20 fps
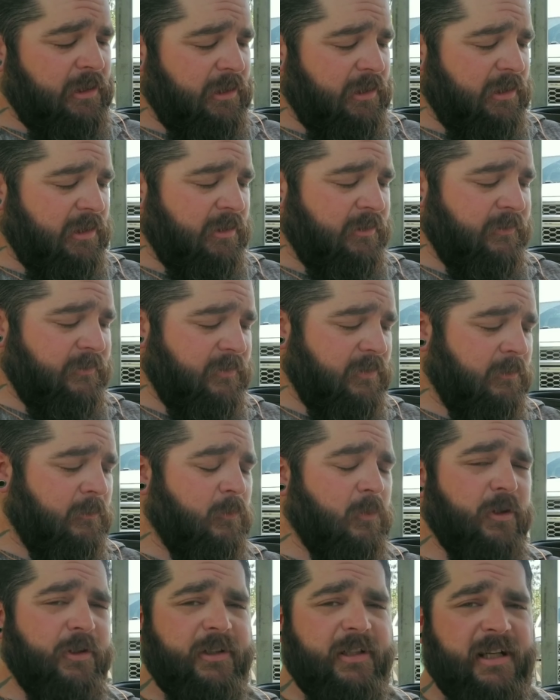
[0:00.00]
The
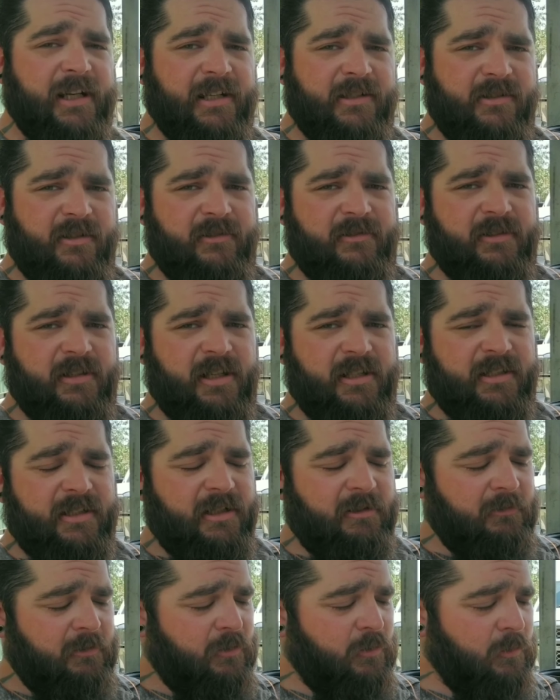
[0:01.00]
one that I just shot that I
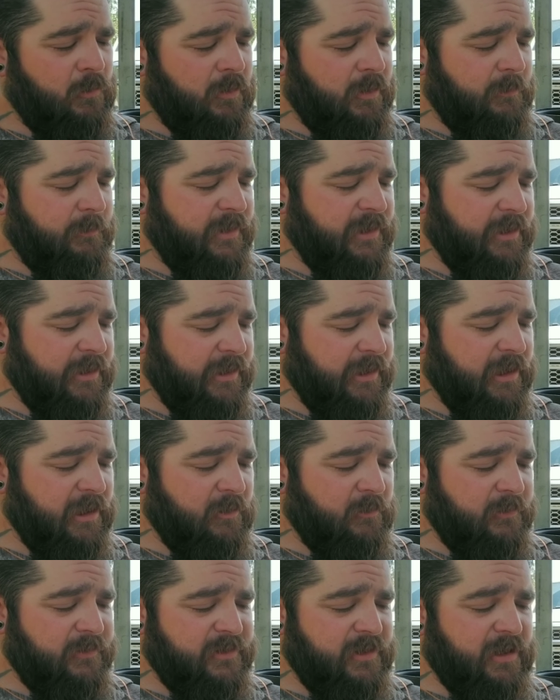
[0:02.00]
recorded a minute ago
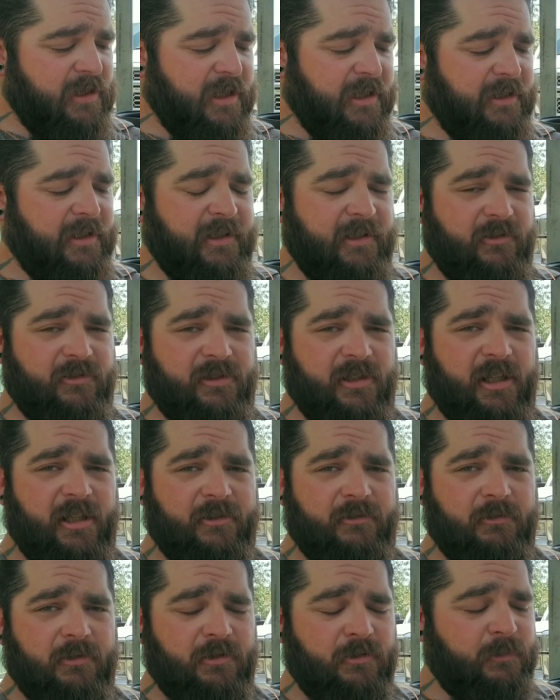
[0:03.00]
was the
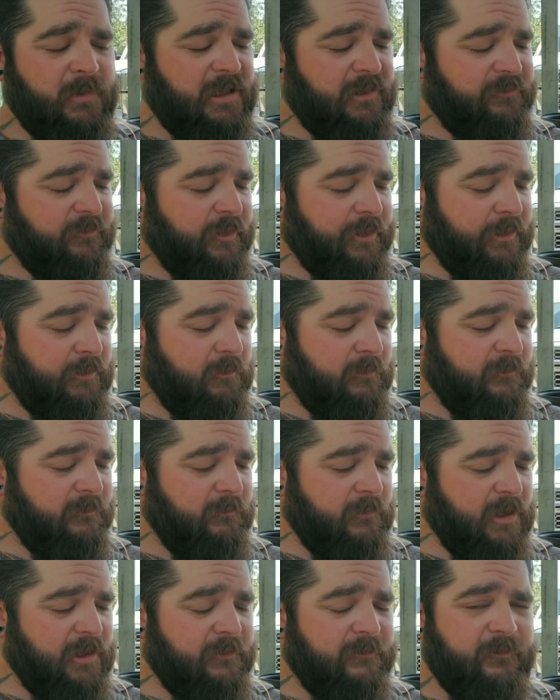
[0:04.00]
19-shot drill by
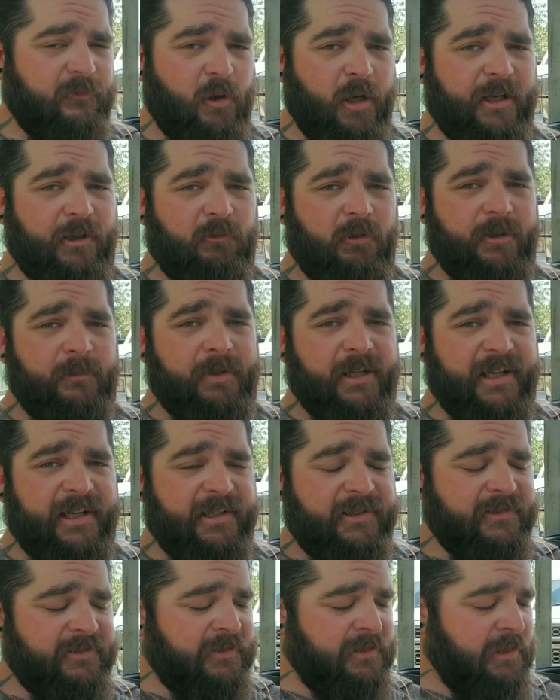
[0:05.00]
Frank
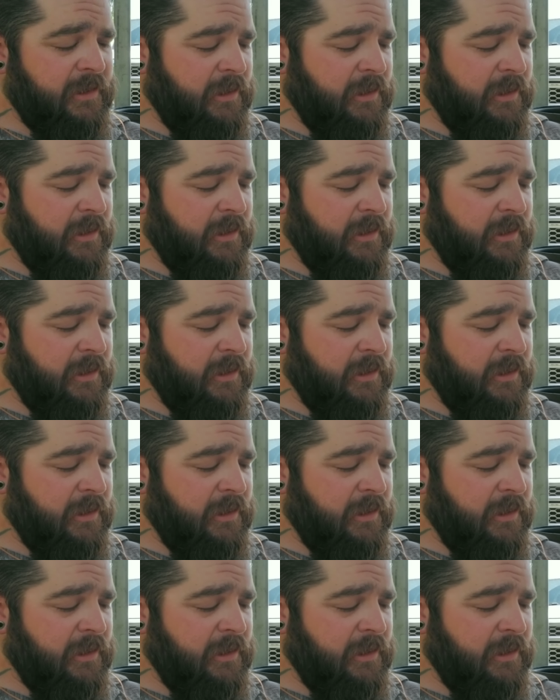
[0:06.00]
Repass.